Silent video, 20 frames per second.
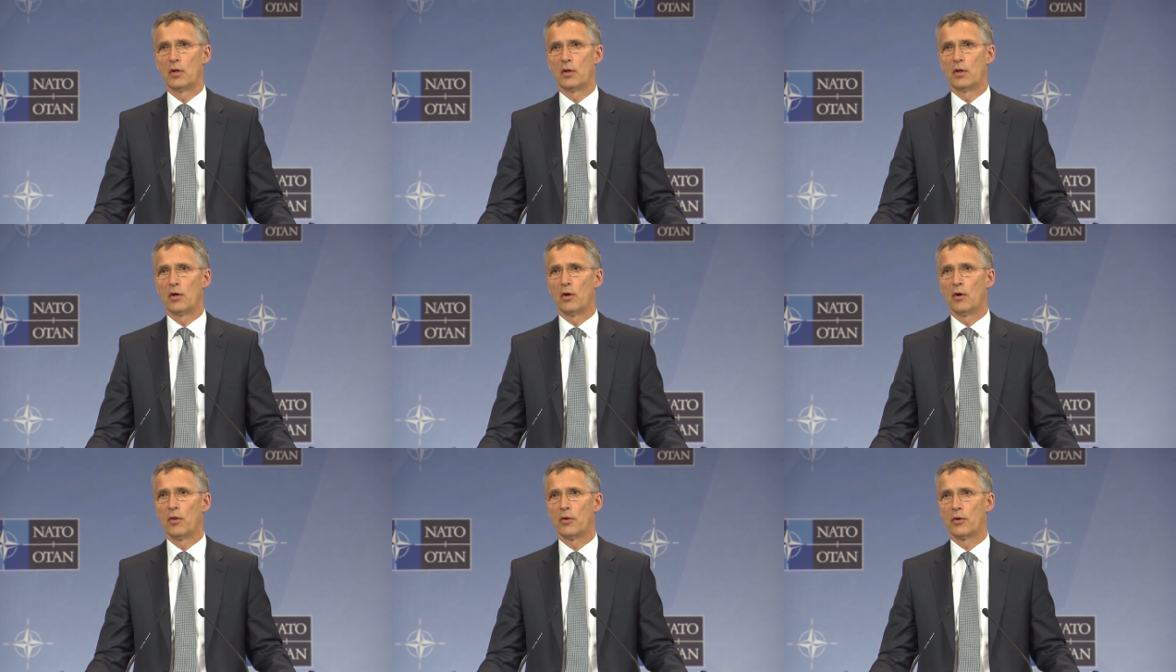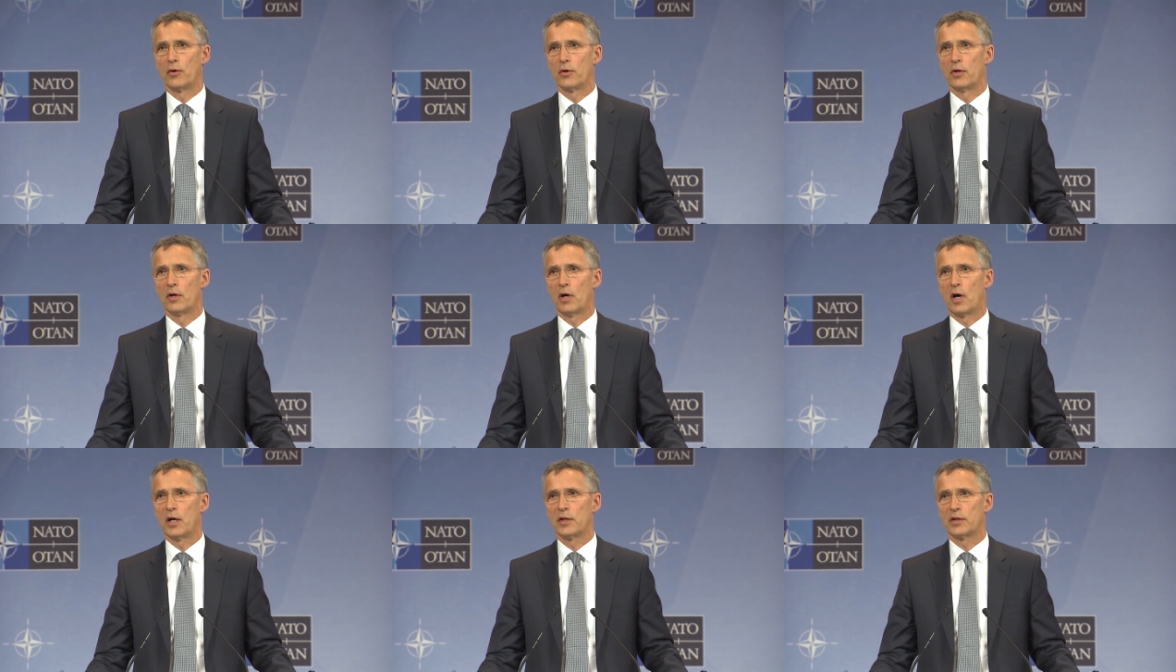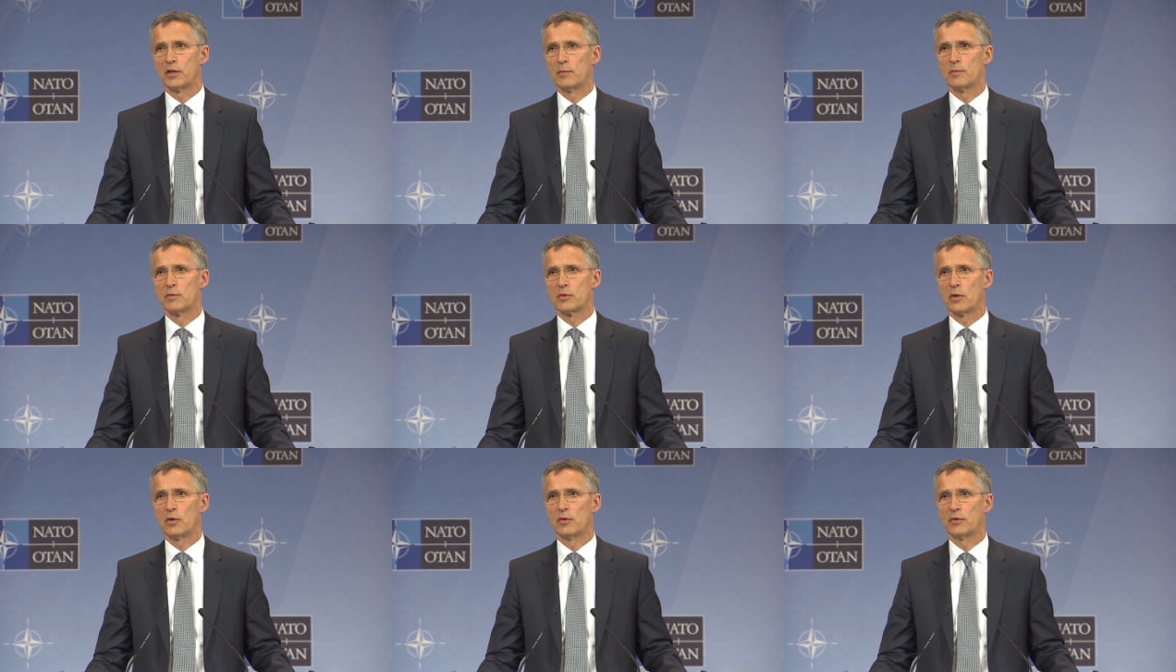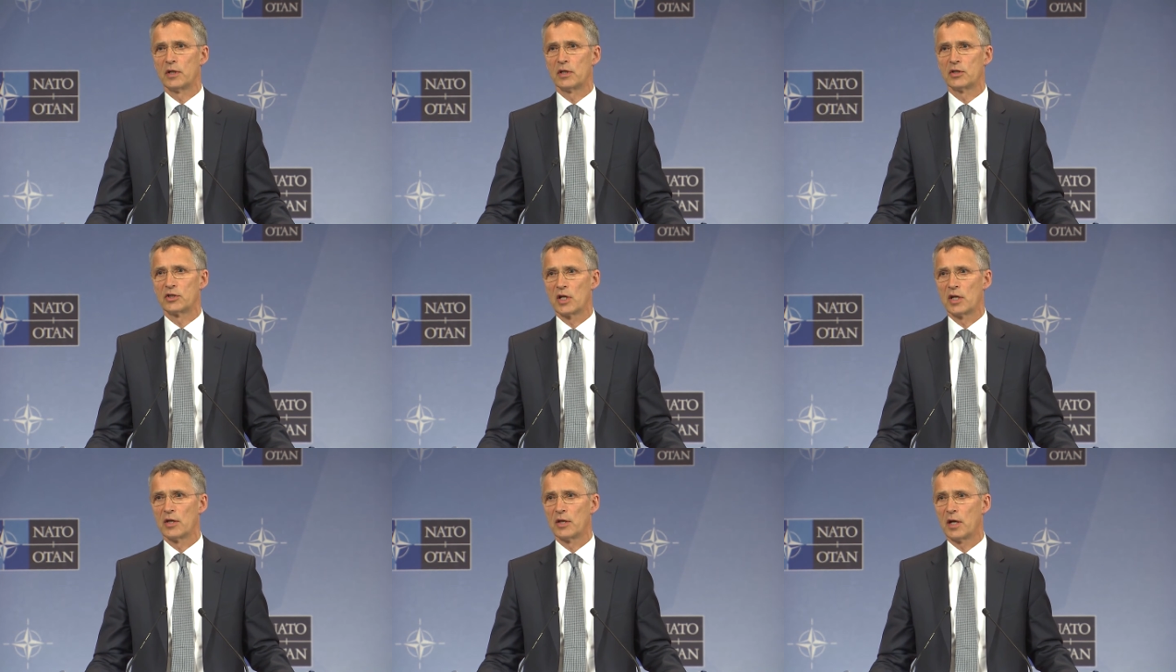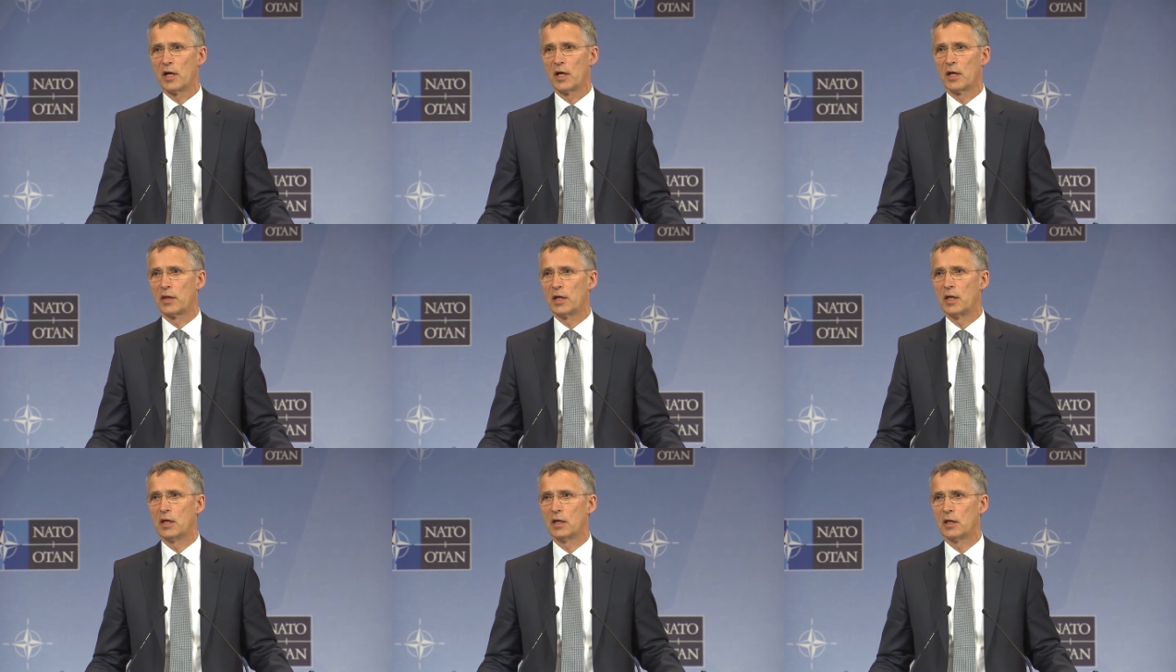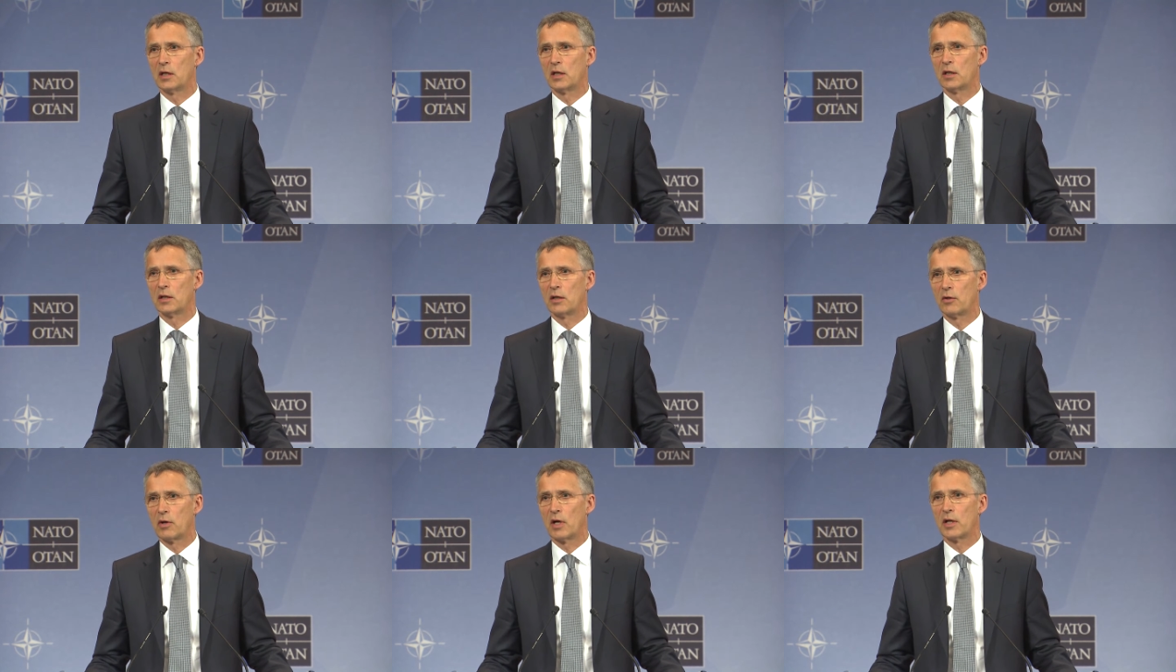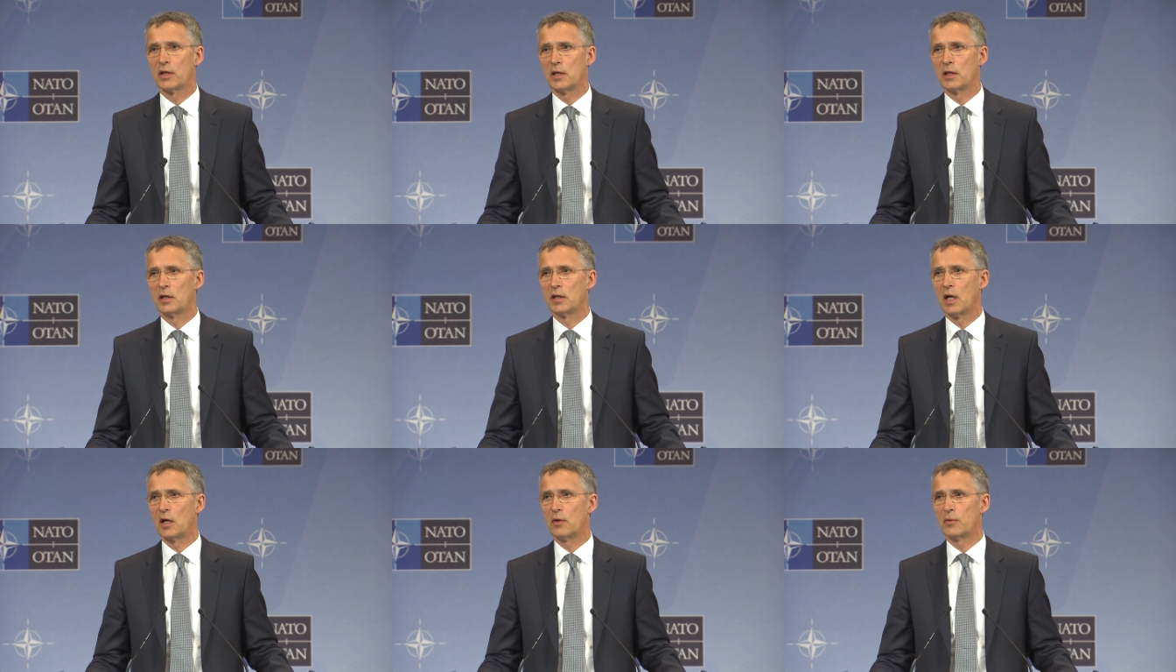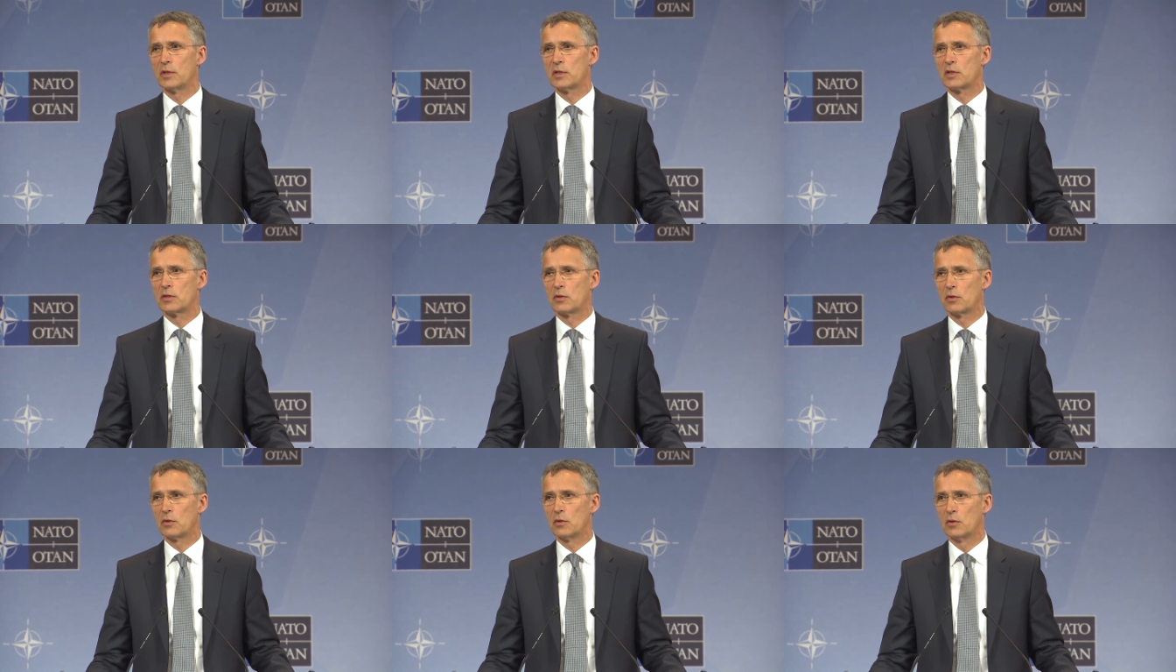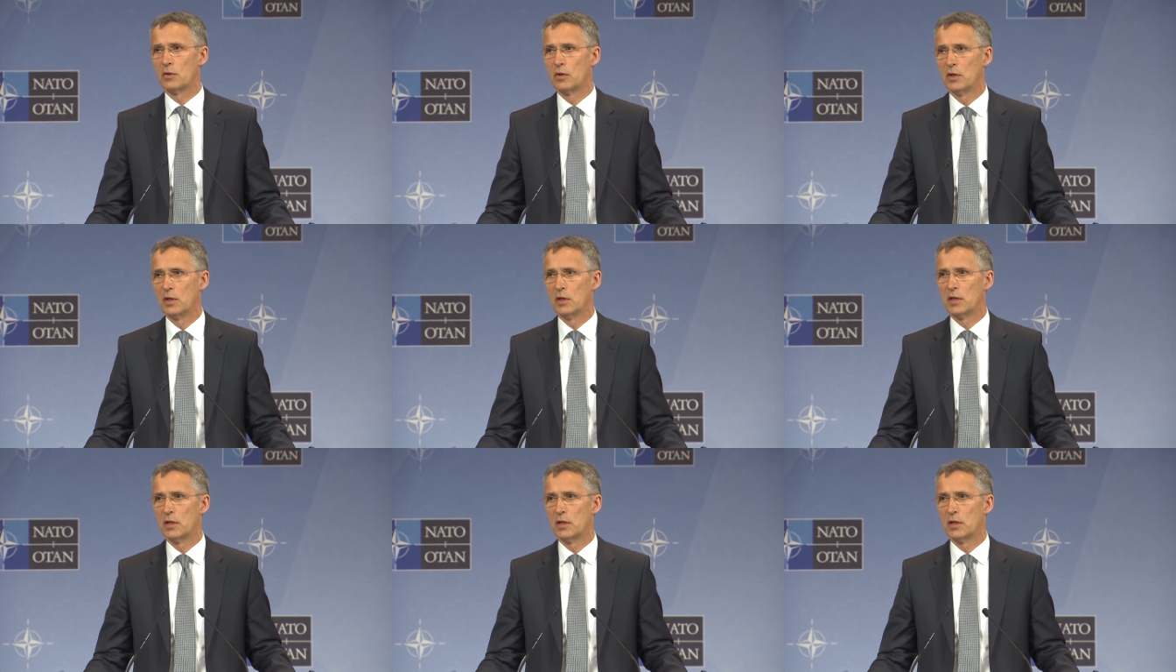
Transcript: the other items on the agenda, I think the right thing now is to